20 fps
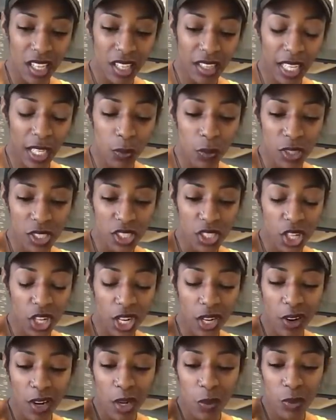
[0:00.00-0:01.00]
Like, what's the
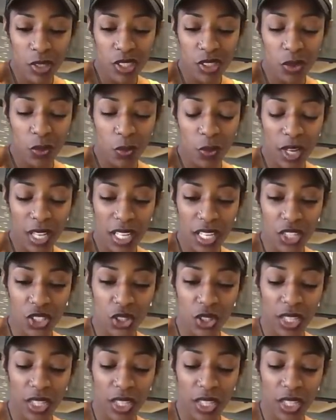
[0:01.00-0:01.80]
hurry? What's the rush?